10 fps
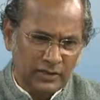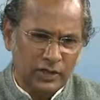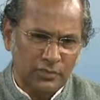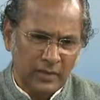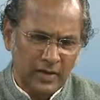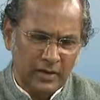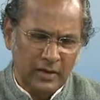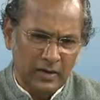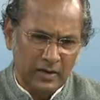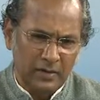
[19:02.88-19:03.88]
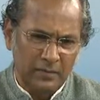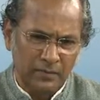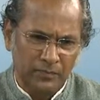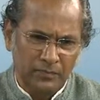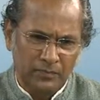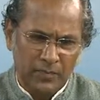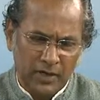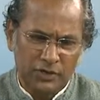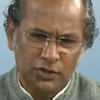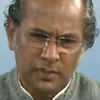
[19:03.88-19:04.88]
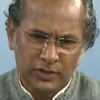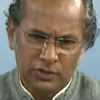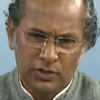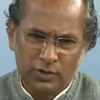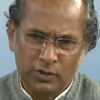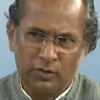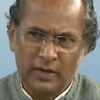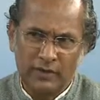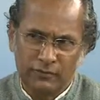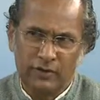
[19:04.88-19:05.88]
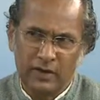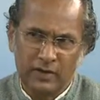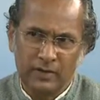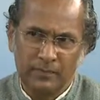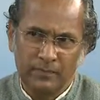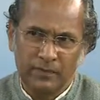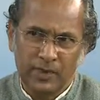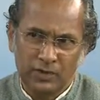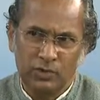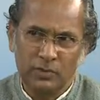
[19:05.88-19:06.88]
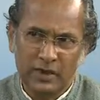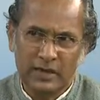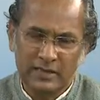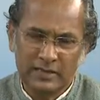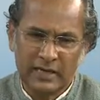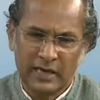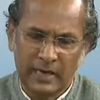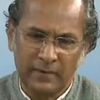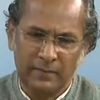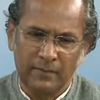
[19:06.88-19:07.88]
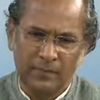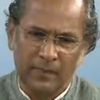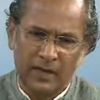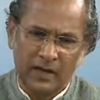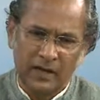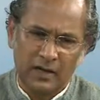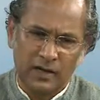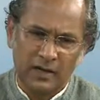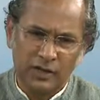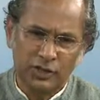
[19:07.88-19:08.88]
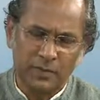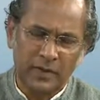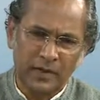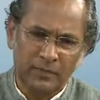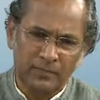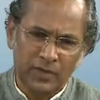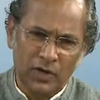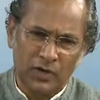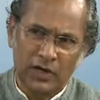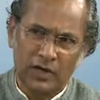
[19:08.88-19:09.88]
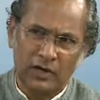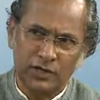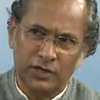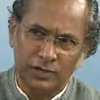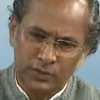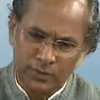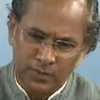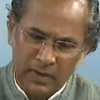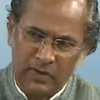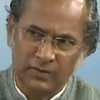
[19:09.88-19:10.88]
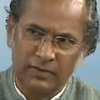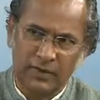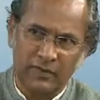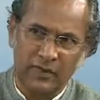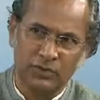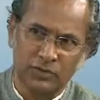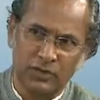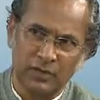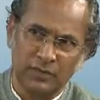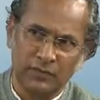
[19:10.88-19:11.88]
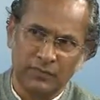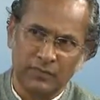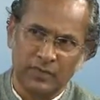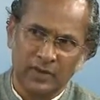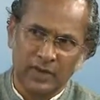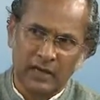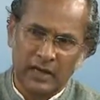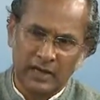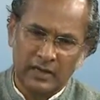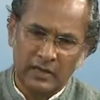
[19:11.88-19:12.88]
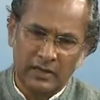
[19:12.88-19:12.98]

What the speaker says: has been, because it's based on human effort and human understanding, it's been on a continuous path of evolution, and